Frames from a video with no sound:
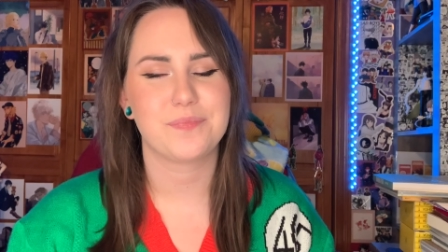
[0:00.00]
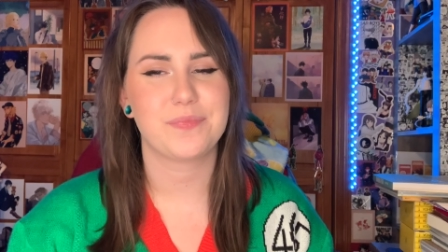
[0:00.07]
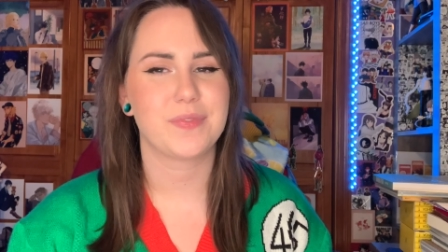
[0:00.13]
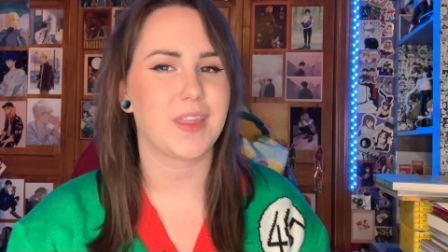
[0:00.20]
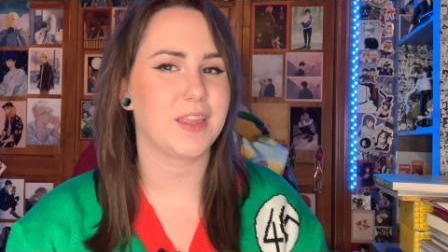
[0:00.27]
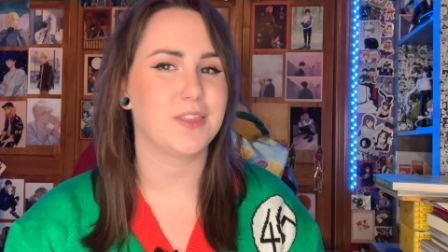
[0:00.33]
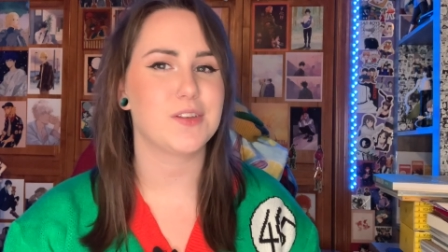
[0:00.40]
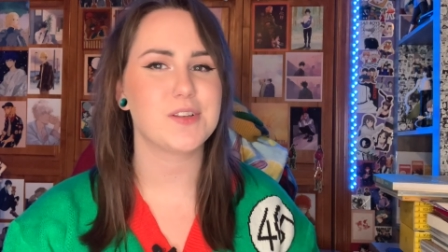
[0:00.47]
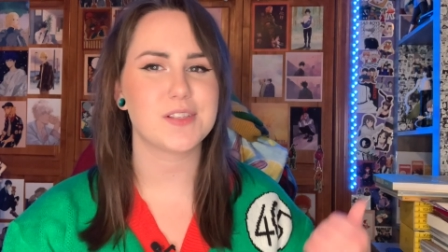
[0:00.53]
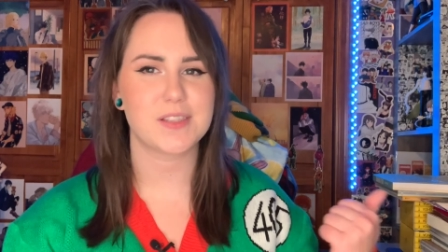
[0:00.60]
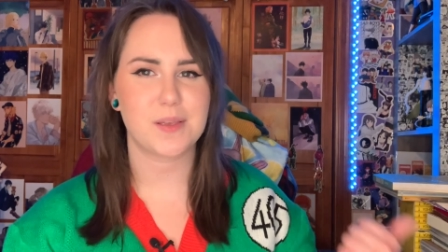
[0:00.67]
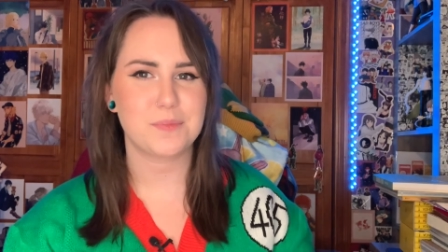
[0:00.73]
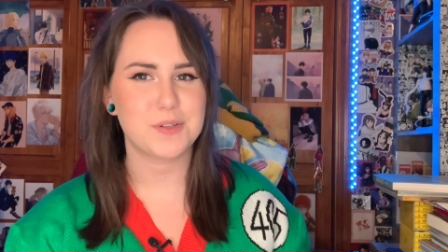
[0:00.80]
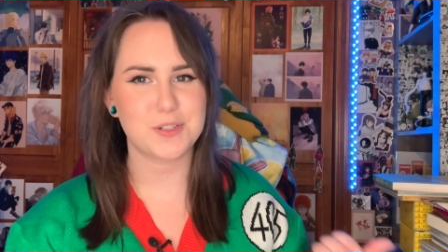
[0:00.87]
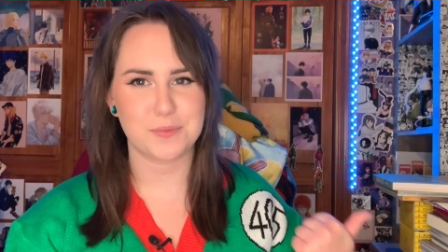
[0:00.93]
Like there's
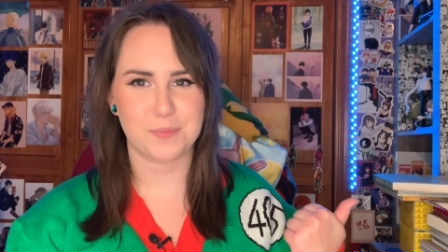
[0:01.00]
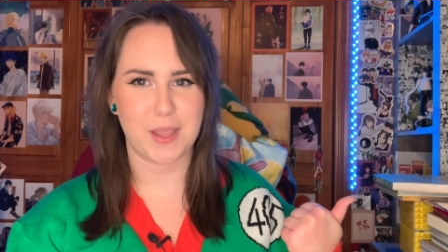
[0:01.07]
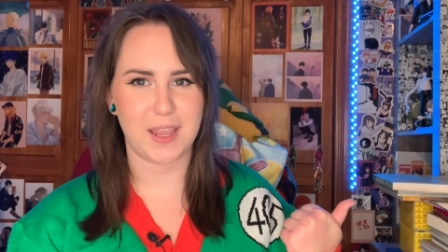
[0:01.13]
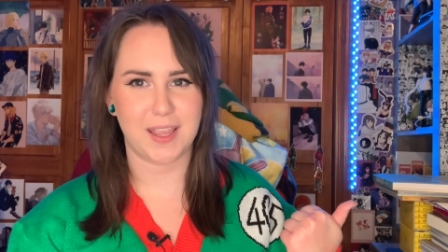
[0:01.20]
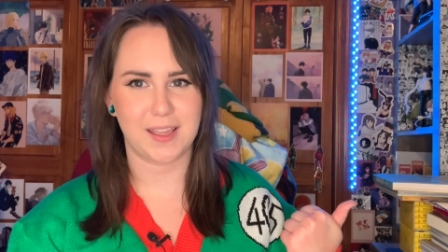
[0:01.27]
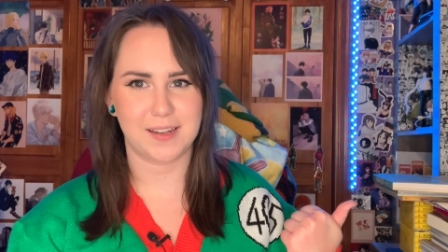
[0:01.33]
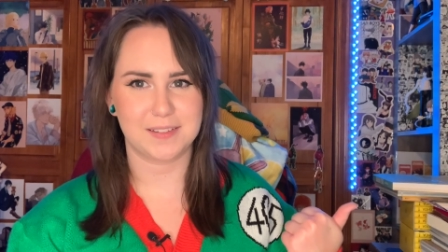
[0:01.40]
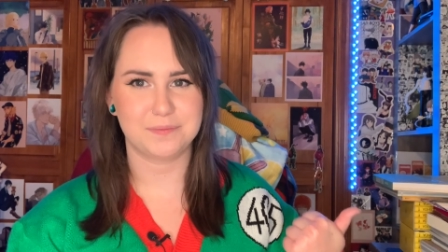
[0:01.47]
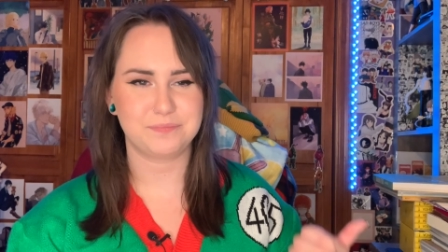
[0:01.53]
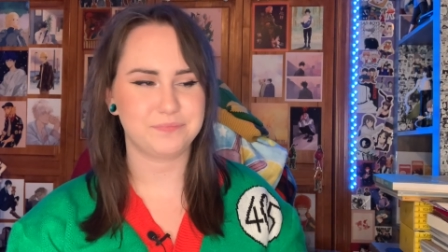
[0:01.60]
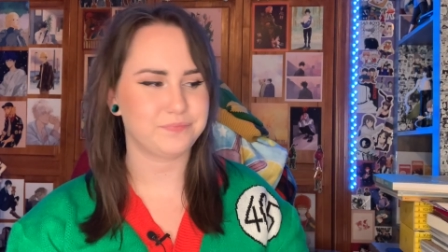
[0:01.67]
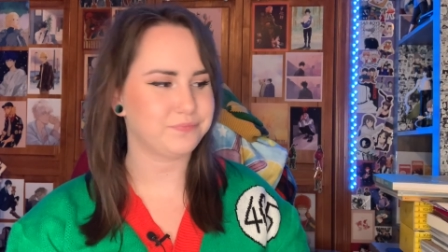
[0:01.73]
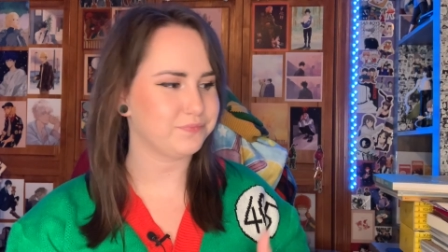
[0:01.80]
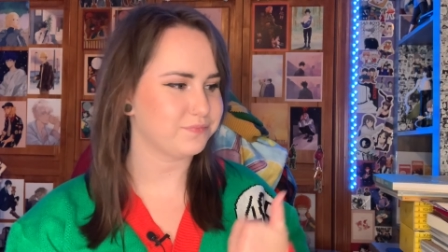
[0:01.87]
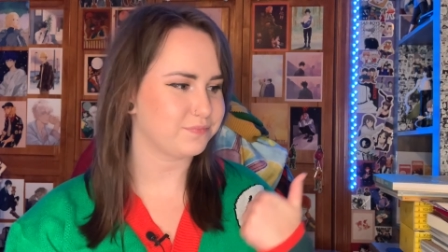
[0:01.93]
some in Japan,
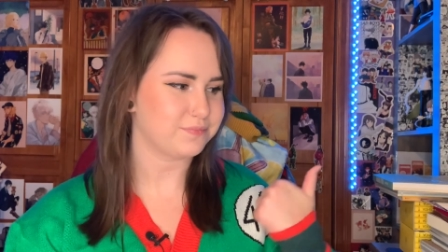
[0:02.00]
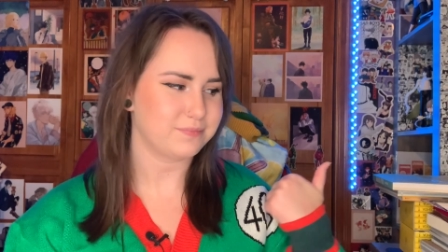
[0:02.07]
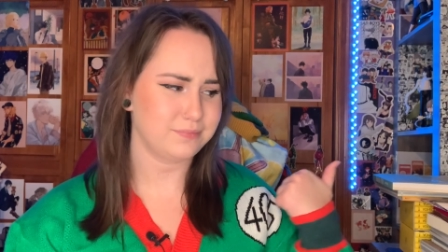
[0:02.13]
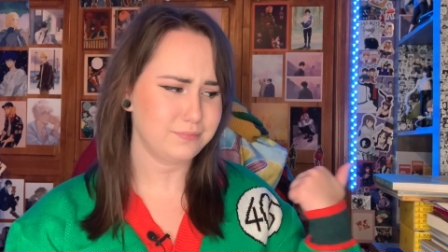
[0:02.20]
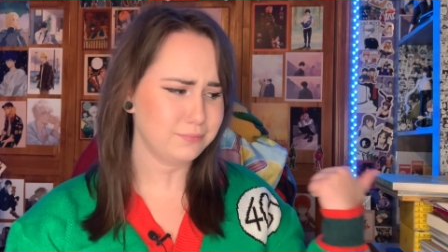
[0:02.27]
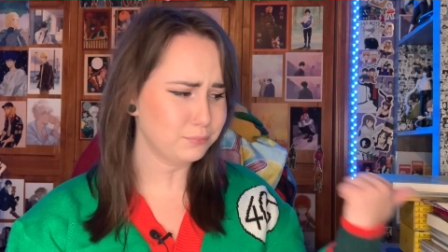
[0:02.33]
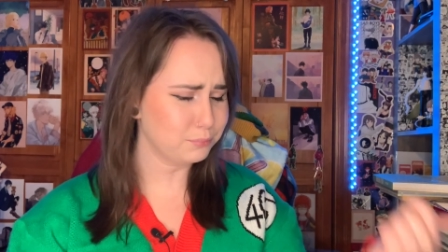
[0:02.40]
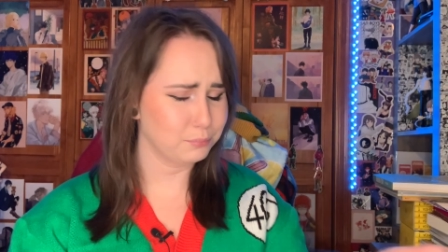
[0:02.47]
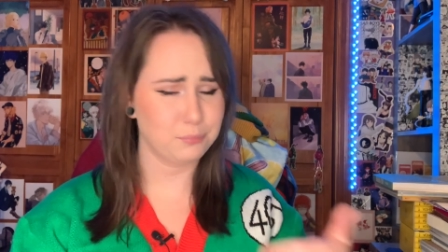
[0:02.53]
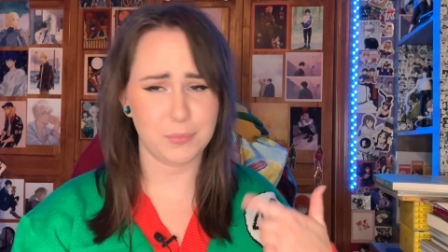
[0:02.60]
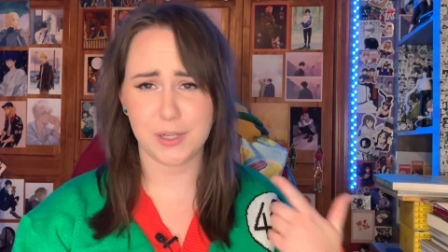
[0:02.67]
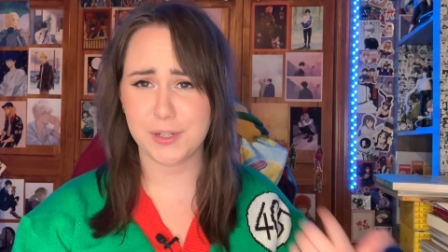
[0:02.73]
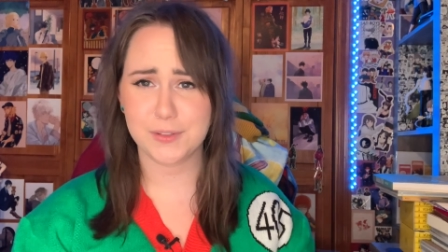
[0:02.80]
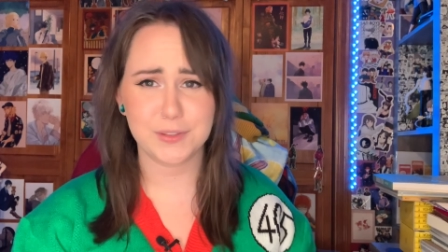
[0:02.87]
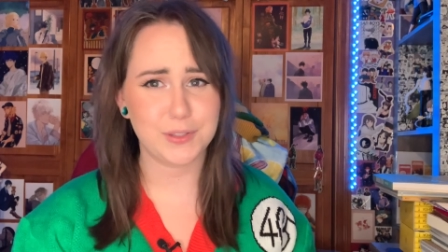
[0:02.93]
but
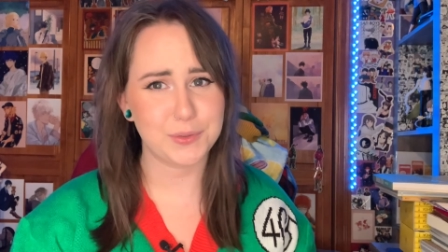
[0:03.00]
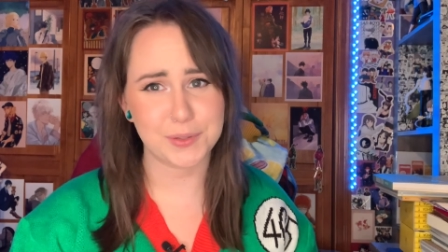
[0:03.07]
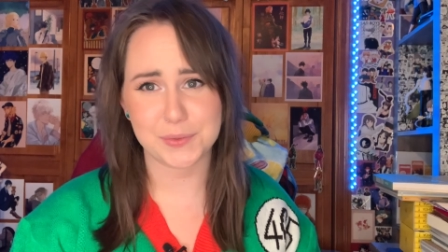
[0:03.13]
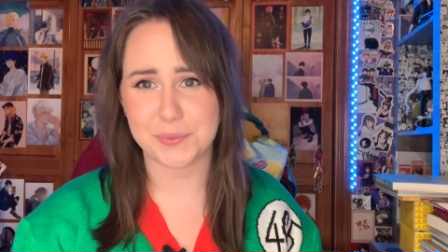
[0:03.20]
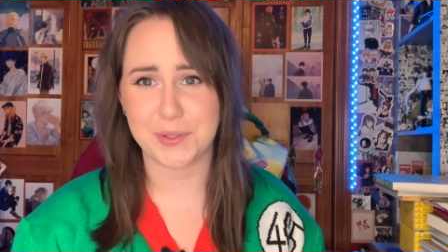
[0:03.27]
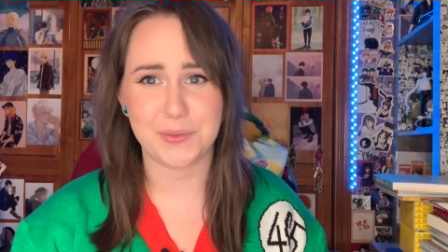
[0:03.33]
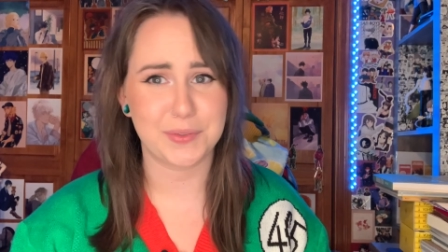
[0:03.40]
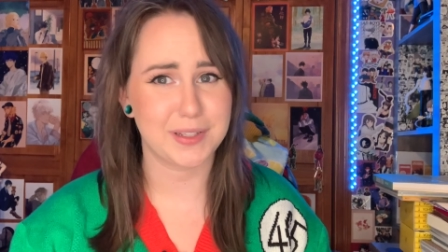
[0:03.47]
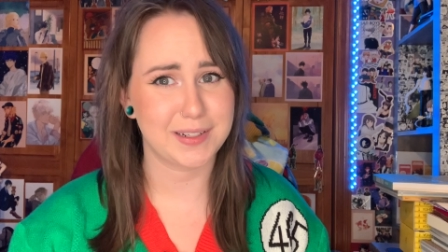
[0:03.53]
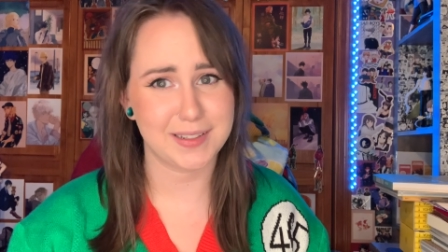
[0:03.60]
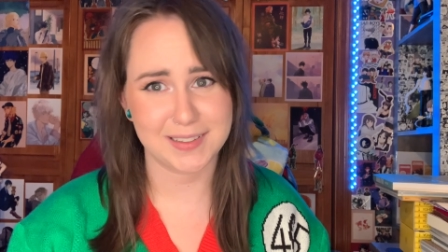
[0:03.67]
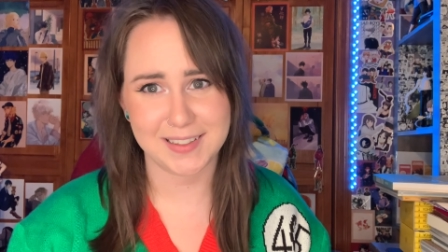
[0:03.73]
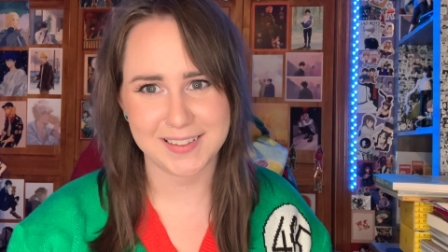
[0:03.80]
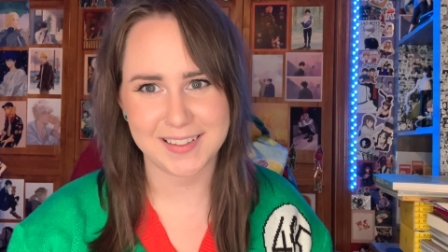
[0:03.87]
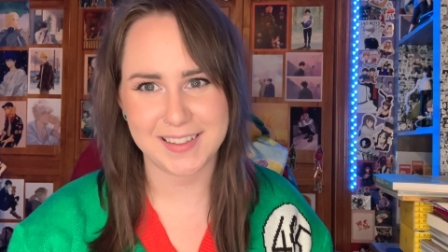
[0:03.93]
here in the US we don't get
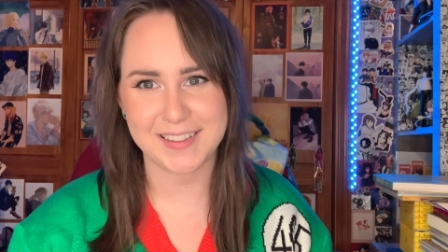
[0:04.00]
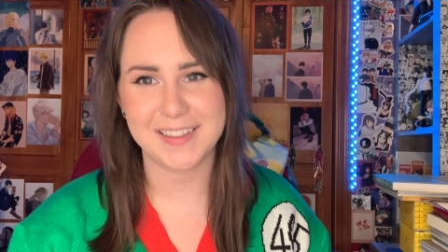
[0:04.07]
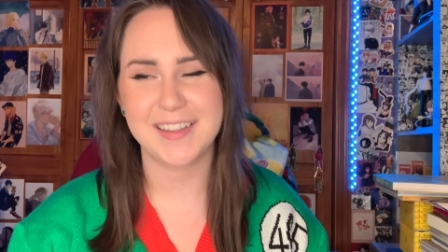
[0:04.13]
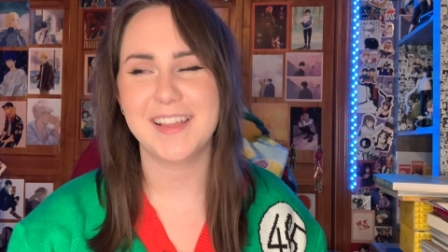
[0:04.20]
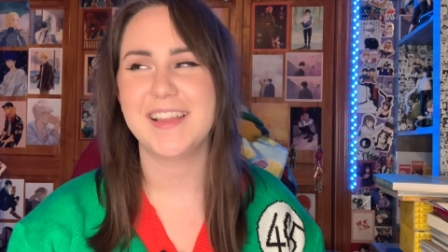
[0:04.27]
anything.